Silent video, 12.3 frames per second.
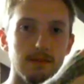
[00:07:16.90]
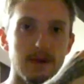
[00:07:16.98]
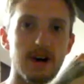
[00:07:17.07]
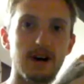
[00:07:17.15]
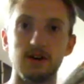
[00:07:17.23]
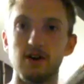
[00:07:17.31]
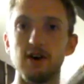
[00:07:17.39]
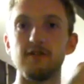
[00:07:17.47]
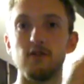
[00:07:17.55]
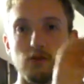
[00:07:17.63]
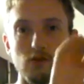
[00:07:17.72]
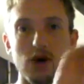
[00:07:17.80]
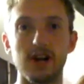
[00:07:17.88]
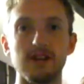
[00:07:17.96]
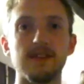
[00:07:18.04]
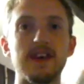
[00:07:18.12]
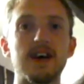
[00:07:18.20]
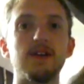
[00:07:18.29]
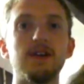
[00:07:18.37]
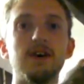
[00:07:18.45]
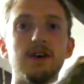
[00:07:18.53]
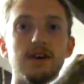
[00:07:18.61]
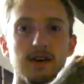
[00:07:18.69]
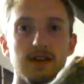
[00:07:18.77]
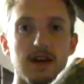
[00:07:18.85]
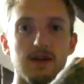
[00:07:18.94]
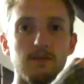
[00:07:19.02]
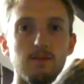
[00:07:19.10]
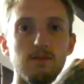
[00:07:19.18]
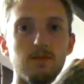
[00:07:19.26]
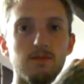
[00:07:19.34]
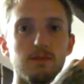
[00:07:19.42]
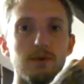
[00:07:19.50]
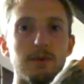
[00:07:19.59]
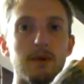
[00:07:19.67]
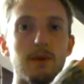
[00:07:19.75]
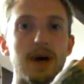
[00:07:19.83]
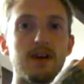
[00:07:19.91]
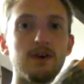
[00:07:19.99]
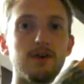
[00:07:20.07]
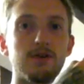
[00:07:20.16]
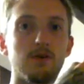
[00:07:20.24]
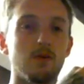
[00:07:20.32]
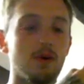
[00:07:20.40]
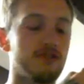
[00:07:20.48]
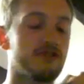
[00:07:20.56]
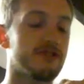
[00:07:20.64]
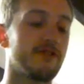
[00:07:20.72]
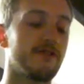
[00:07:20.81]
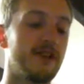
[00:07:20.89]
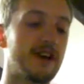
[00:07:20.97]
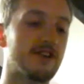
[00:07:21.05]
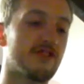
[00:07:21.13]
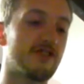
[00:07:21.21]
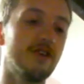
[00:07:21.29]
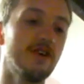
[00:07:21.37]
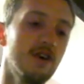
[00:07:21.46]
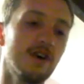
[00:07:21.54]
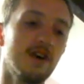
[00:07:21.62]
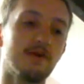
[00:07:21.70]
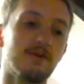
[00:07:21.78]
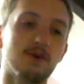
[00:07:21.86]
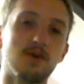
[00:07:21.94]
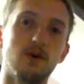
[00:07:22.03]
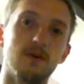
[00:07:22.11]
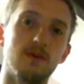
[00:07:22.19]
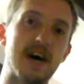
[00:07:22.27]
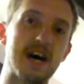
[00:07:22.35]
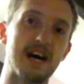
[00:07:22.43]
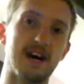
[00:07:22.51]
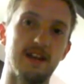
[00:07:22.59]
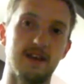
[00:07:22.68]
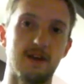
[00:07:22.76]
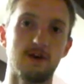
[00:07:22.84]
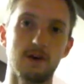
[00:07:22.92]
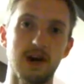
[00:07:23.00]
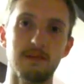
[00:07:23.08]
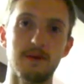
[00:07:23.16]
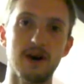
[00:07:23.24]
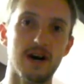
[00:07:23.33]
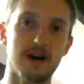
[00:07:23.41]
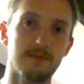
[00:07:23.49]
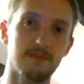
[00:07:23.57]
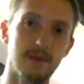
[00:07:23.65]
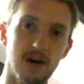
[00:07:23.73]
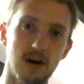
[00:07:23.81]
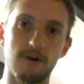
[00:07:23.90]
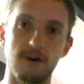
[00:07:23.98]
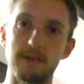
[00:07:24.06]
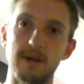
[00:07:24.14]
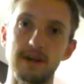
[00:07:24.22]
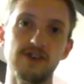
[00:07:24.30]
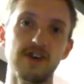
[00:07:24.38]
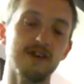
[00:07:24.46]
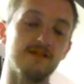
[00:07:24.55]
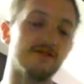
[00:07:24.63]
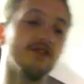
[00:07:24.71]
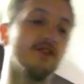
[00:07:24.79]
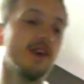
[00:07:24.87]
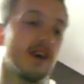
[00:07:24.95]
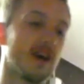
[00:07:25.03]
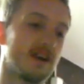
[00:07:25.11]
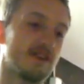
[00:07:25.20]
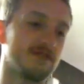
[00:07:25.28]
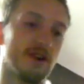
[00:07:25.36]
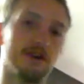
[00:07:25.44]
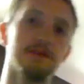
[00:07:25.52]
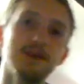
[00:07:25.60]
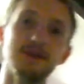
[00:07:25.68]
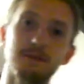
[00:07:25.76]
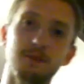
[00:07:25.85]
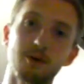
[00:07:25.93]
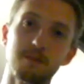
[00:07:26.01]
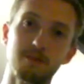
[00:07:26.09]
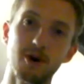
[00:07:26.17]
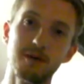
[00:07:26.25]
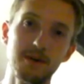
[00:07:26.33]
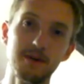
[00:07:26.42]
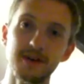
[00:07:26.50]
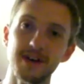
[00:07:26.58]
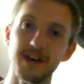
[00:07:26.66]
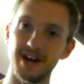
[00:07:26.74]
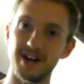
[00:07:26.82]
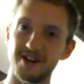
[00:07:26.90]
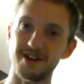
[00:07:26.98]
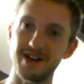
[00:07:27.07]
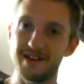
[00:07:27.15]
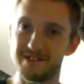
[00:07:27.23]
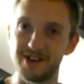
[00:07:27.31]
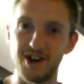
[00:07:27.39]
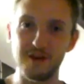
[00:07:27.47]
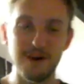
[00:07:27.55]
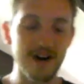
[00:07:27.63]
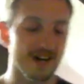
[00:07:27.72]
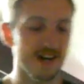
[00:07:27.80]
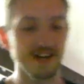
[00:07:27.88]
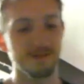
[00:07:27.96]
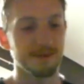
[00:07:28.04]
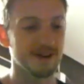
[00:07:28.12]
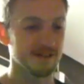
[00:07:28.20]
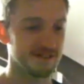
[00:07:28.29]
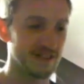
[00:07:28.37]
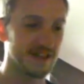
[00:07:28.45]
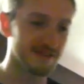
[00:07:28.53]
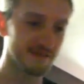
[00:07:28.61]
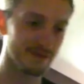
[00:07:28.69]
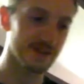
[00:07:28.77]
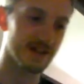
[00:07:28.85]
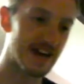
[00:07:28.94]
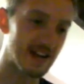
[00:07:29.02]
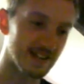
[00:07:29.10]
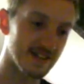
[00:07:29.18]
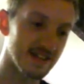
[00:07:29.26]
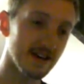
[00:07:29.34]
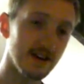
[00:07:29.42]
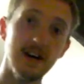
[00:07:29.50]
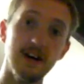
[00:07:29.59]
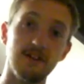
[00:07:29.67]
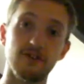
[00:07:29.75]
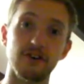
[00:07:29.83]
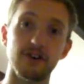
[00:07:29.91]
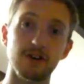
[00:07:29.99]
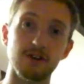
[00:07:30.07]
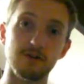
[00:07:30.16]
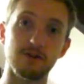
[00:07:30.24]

mark it off or write it down, and then put my weight on, watch the deflection, and record that, and then I'll get my change. And it's going to be on the board permanently, and I don't have to go and buy a caliper. So that's a really handy thing. So I'm going to